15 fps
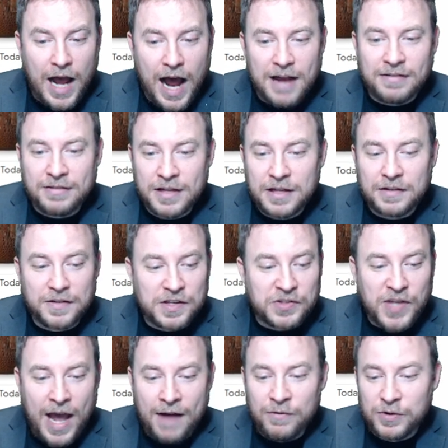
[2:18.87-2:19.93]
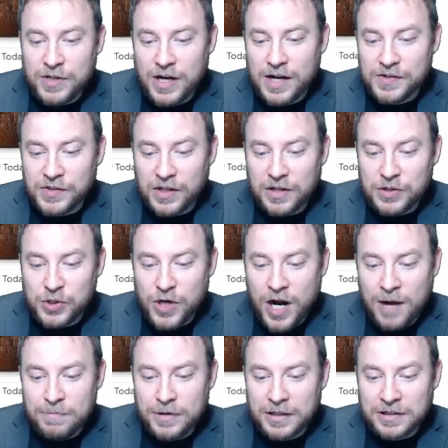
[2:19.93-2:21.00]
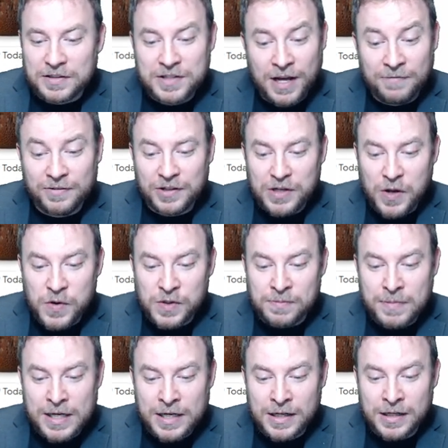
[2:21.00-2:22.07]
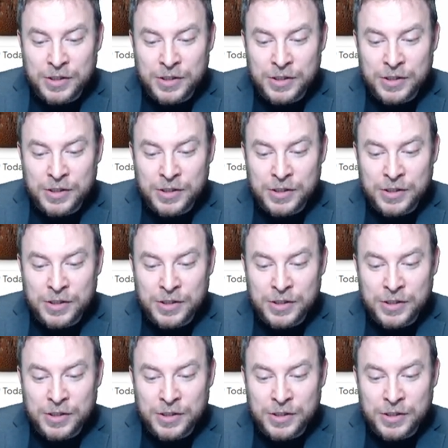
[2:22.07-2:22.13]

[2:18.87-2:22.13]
I think this advertising and shopping definitely knows me.